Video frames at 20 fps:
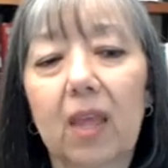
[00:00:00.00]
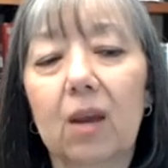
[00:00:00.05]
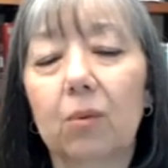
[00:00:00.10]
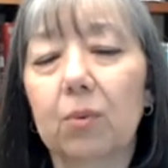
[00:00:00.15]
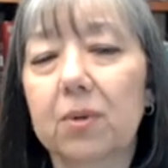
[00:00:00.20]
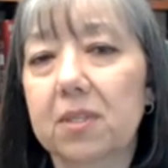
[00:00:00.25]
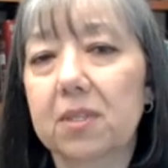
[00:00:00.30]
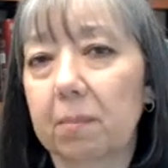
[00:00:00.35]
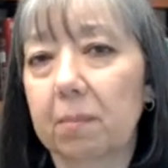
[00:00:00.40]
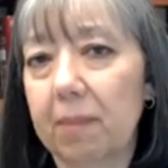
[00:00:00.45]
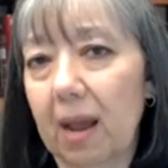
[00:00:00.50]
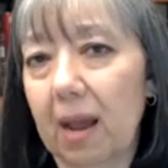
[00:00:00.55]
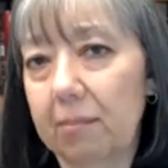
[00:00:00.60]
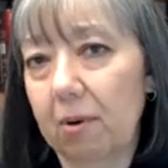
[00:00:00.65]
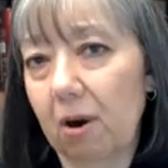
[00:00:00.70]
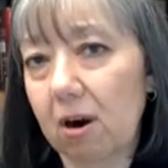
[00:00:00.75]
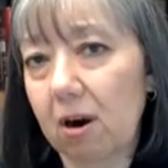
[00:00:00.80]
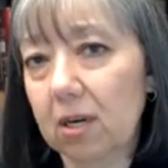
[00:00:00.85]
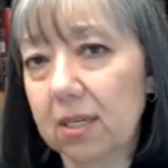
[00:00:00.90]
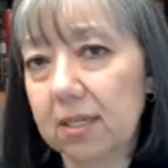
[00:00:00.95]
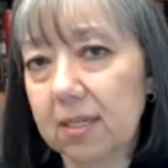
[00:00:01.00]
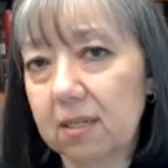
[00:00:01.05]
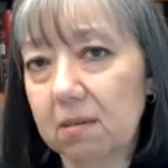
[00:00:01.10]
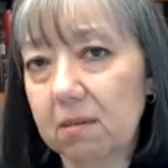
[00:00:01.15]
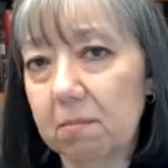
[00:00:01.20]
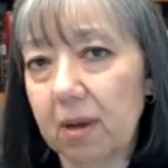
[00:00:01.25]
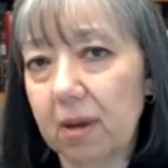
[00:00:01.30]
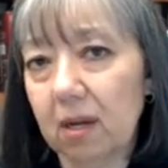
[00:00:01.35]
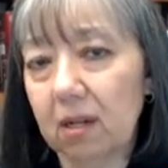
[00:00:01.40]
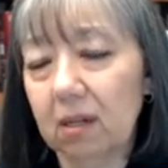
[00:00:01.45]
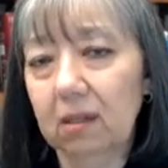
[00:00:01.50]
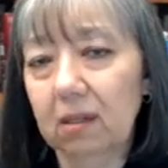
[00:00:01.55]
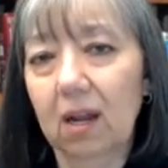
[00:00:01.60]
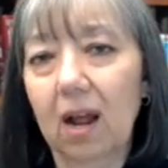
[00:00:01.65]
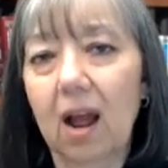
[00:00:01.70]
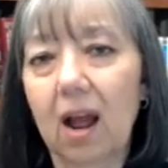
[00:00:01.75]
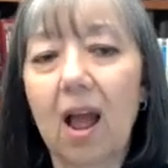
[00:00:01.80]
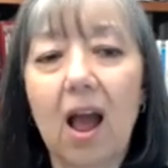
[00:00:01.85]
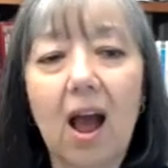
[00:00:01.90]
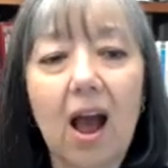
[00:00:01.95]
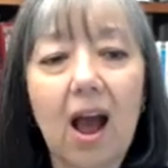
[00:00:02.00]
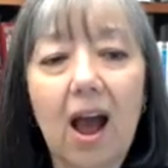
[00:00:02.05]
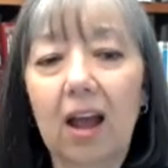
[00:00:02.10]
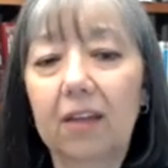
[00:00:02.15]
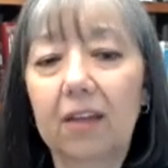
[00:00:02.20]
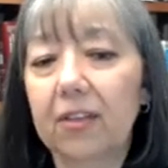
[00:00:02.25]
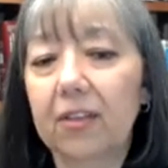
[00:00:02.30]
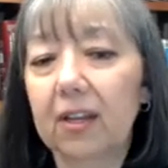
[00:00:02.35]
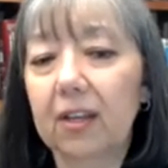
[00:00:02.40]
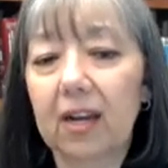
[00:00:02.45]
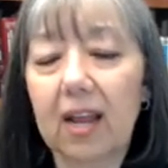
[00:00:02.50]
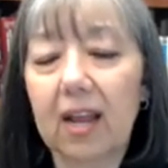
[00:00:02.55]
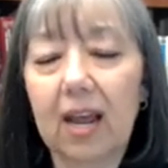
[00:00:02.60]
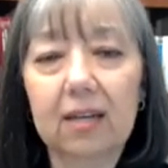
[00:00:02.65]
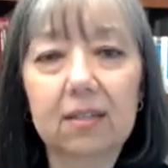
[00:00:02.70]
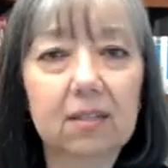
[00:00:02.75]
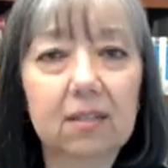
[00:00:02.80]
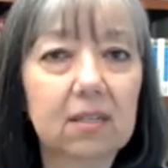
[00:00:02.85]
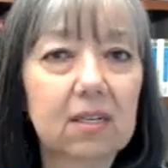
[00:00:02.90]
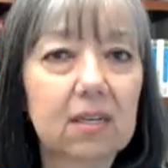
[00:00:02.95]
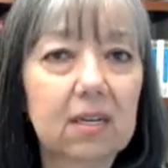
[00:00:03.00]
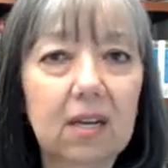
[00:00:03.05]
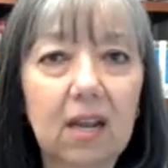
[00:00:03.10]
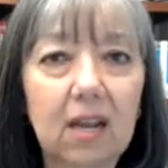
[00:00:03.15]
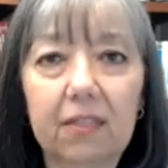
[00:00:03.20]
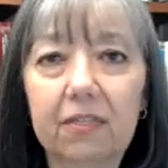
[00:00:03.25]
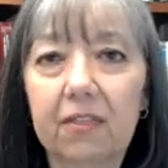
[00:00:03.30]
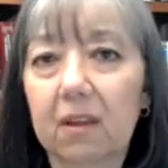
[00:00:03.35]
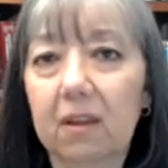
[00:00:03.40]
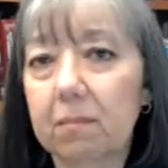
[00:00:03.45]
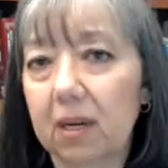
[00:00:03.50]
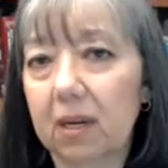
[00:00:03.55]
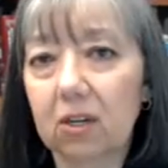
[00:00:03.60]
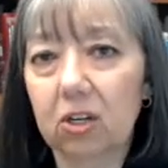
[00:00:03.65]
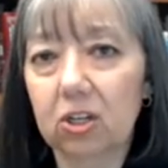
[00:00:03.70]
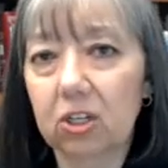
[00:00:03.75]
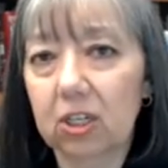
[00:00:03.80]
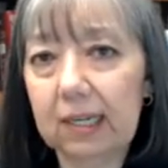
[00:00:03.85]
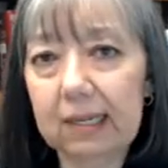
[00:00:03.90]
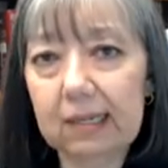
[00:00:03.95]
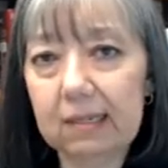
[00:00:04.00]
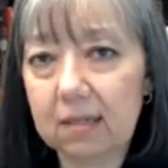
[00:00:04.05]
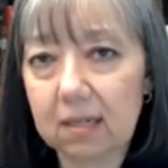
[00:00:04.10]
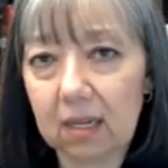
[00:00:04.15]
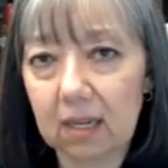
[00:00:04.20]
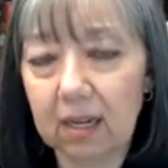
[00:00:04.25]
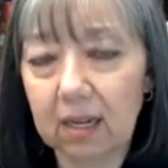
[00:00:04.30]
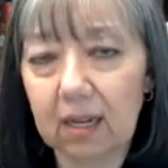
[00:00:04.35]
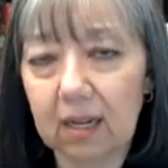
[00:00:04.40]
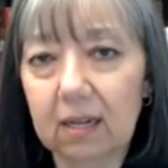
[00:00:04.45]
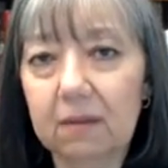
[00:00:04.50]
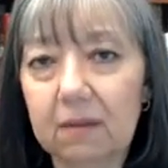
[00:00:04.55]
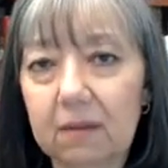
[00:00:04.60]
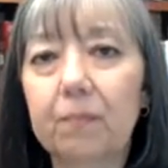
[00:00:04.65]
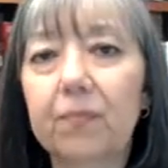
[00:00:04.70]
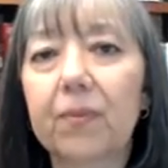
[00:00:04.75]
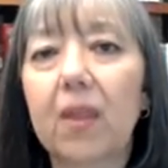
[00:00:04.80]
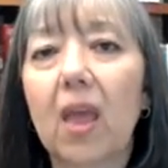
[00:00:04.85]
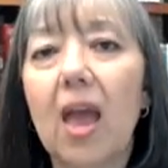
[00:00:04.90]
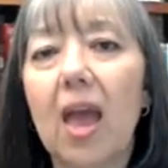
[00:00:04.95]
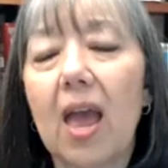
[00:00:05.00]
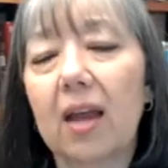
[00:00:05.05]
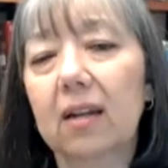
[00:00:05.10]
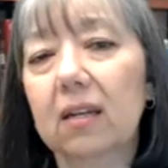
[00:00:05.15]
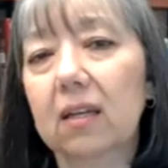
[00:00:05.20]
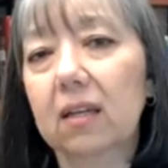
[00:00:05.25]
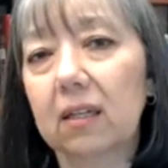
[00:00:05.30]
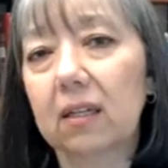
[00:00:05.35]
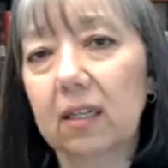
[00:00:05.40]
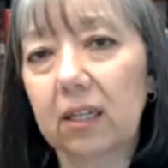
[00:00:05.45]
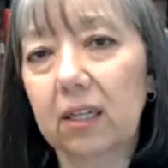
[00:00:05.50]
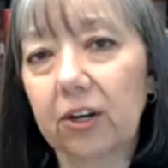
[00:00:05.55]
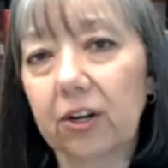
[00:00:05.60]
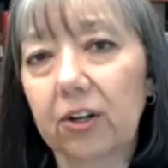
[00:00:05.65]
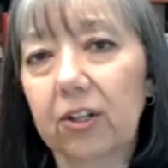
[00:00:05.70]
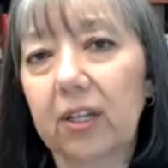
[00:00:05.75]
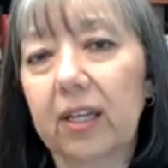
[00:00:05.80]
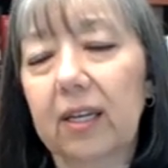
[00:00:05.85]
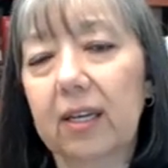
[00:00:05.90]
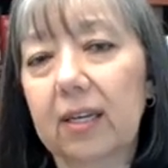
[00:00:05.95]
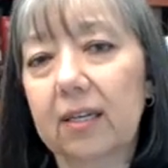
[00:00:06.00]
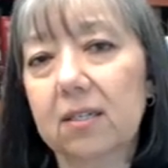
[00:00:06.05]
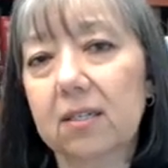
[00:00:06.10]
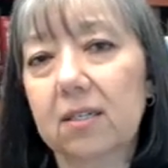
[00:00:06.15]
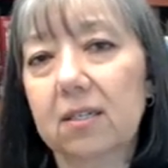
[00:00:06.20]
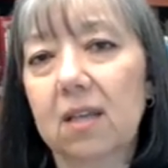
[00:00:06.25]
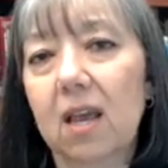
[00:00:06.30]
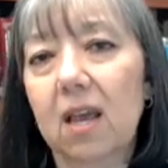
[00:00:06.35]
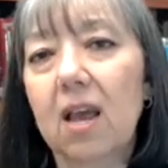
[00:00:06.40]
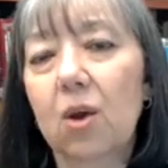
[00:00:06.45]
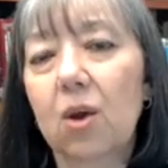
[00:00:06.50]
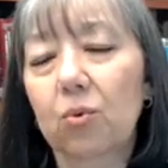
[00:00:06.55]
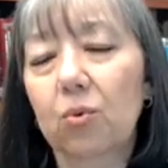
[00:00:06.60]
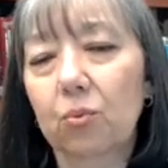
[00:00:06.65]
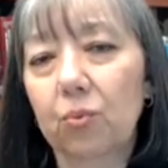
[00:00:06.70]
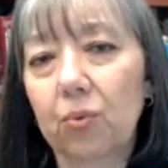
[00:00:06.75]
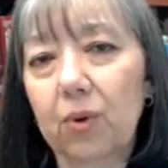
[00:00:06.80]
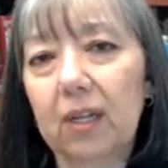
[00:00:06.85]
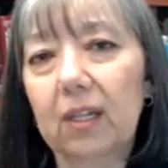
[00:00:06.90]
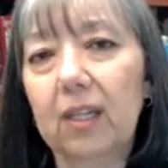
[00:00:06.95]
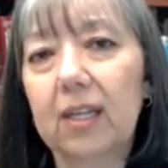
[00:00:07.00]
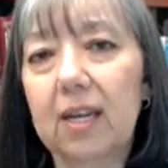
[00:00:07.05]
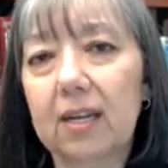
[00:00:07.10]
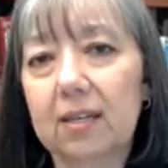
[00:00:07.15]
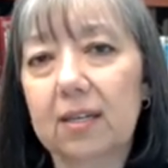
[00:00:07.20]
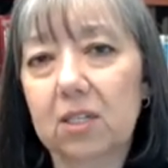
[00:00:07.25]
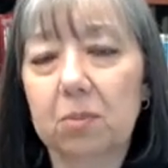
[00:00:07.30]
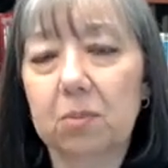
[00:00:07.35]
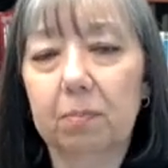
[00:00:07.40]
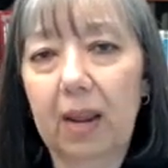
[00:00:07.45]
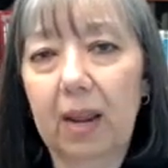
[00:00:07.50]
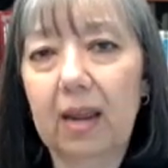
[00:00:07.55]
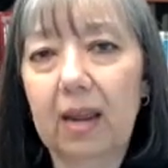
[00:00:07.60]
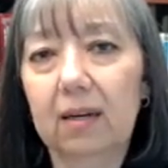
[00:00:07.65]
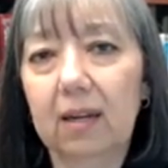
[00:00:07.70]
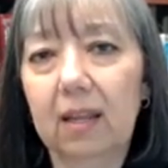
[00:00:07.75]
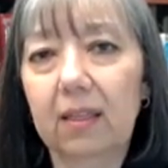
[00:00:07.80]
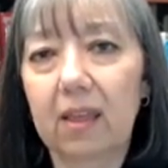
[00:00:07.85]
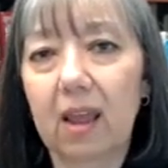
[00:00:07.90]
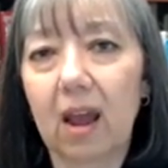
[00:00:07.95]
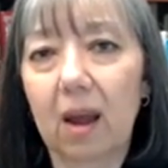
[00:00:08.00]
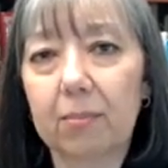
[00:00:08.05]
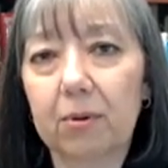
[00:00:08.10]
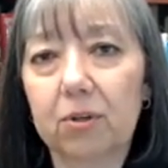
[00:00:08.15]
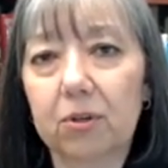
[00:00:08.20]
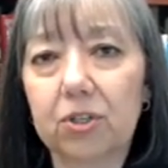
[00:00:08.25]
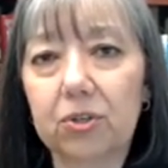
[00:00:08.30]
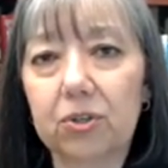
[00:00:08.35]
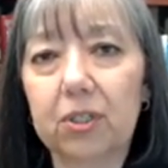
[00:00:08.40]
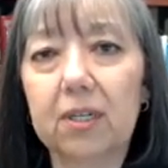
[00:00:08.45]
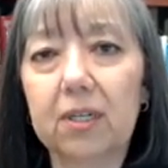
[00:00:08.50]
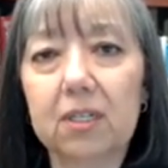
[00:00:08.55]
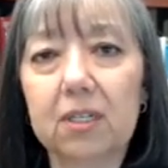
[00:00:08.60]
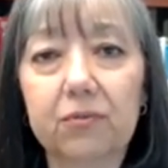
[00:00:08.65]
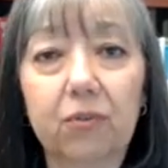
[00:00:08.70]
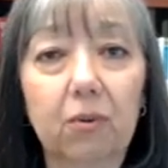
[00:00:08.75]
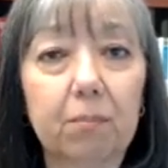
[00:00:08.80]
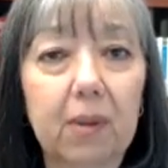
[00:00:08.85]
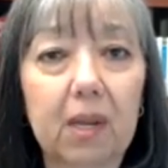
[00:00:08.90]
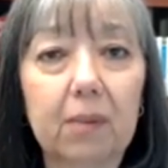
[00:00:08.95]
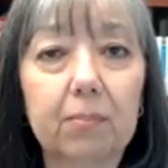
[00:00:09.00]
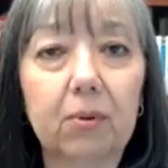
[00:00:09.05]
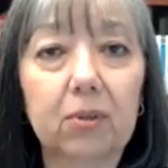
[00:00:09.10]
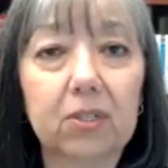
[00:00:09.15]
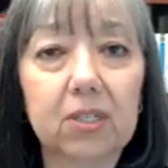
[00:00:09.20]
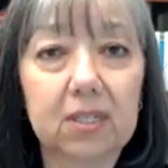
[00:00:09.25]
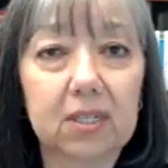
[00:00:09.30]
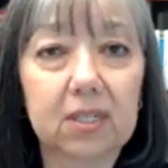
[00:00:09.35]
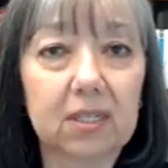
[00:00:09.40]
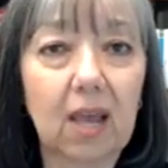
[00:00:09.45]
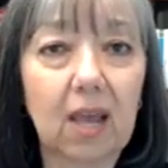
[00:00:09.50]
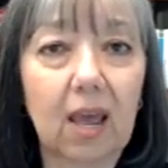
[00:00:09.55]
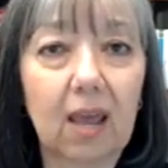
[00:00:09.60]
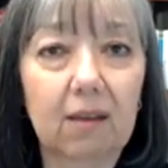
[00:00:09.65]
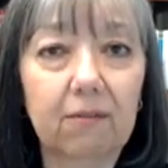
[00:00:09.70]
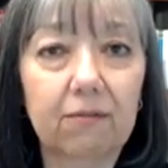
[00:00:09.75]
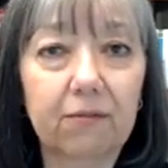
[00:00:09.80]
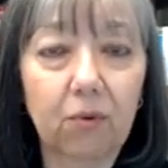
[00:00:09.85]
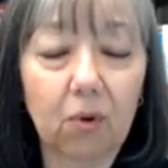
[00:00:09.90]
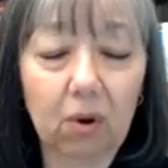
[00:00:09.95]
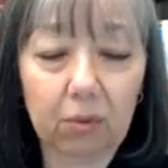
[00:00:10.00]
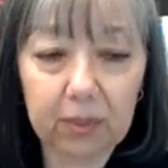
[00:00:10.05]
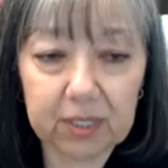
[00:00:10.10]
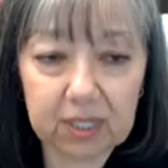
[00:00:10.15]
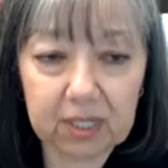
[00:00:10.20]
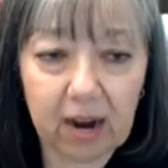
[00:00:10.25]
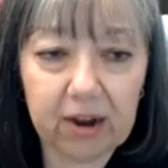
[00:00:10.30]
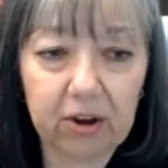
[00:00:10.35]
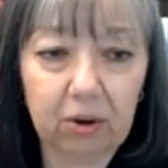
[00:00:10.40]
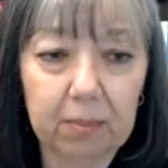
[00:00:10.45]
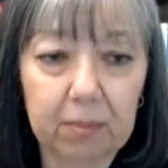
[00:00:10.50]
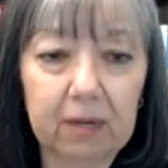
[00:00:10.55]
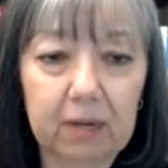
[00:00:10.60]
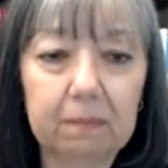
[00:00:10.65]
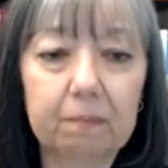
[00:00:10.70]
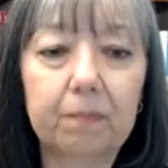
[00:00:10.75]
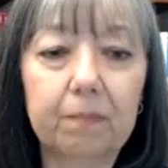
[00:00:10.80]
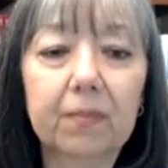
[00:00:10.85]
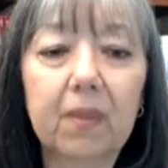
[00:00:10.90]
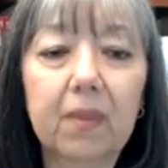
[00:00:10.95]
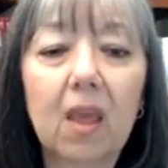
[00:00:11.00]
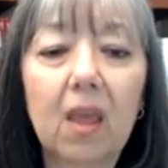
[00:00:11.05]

It was a bipartisan bill. I think it has nothing but goodies in it and clearly is really expanding the opportunities for people to save for retirement.